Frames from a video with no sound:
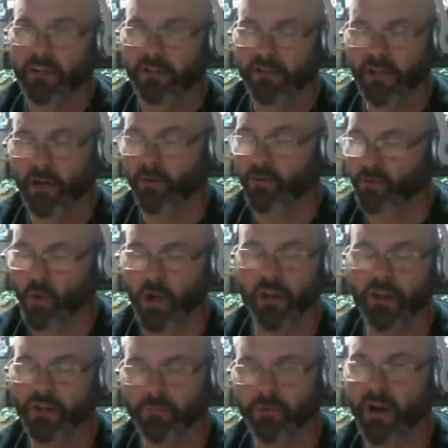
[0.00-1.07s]
swallow
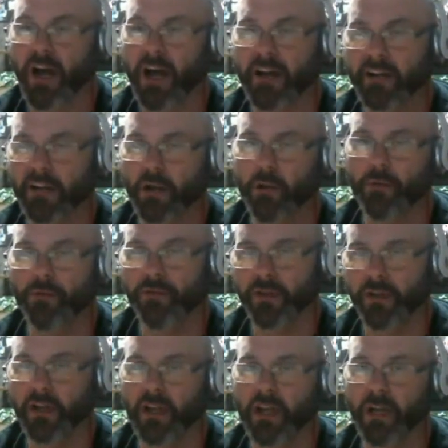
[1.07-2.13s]
your pride and go through the
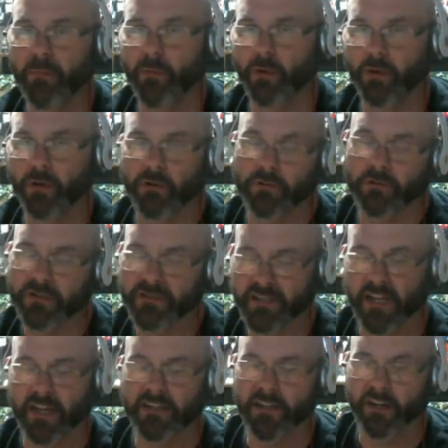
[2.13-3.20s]
club or
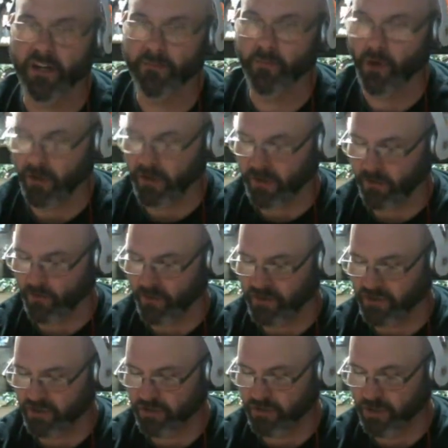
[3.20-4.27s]
secondary market,
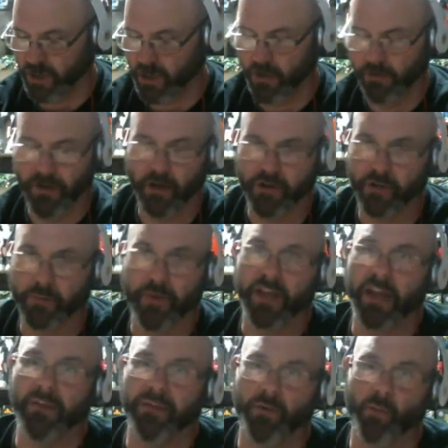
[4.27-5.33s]
which you all know you'll pay
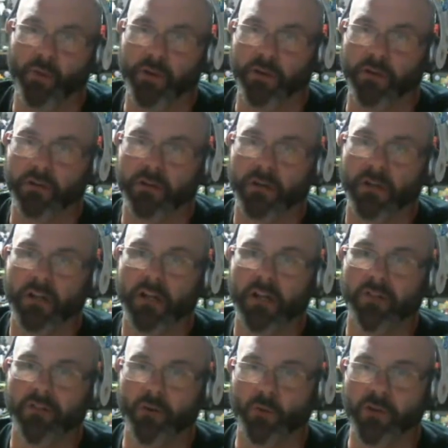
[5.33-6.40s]
out the
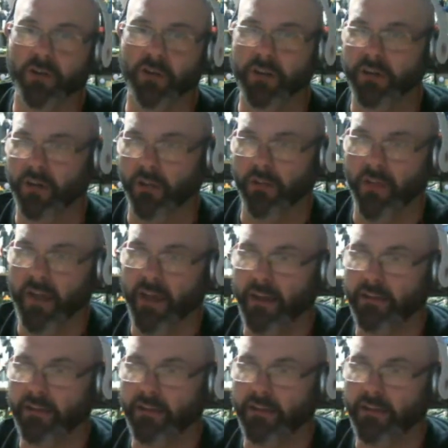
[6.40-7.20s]
rear end on that.